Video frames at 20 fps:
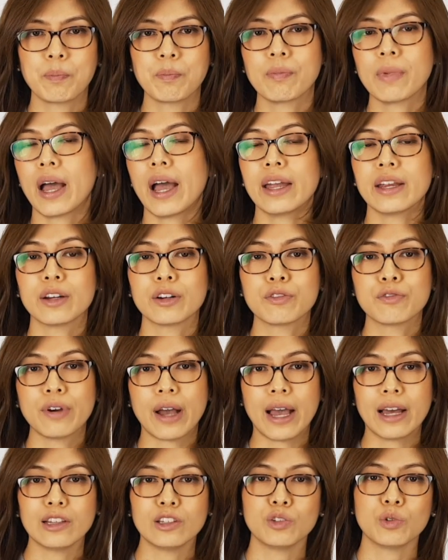higher
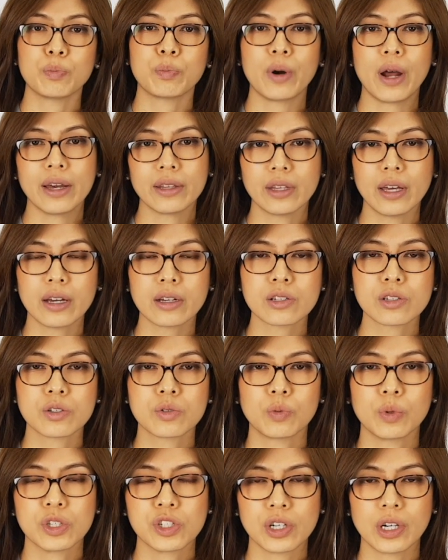value
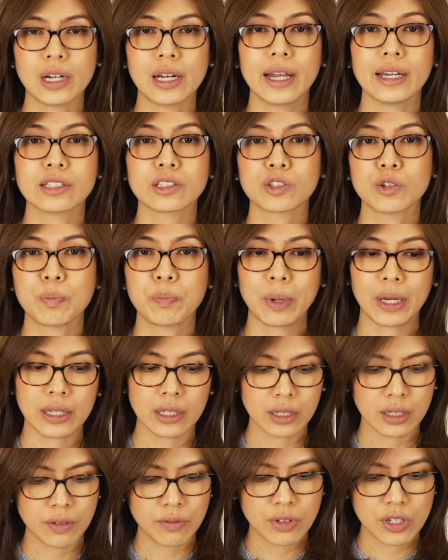products which are less
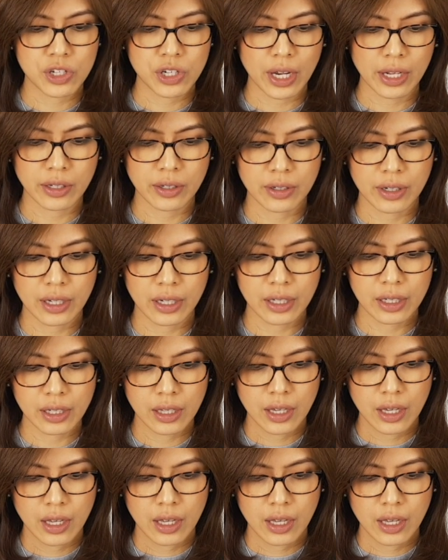competitive in general.